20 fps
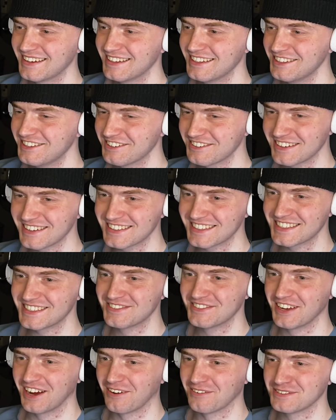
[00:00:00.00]
Look at
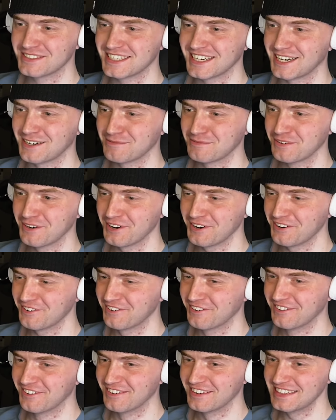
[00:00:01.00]
him, Yamcha, bro.